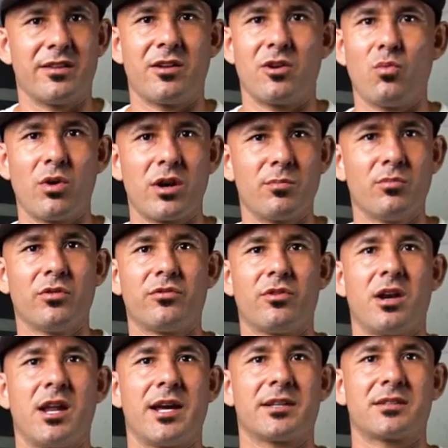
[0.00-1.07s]
They don't want to move their
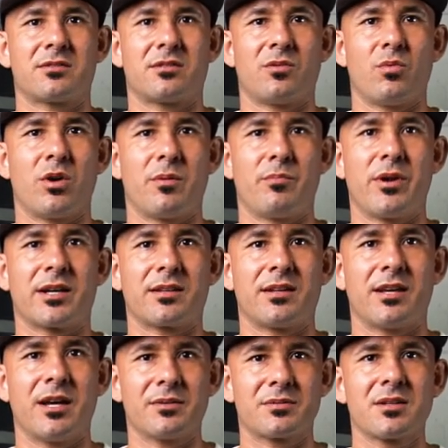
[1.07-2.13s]
legs, so they want to break at the
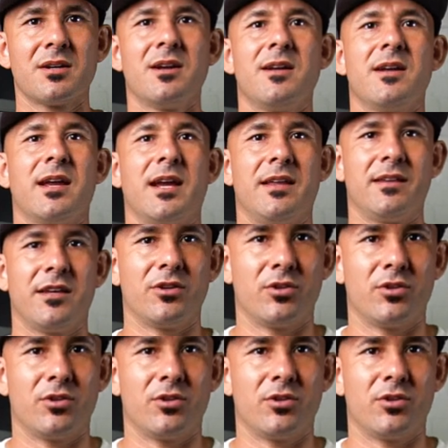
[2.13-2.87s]
hips, and they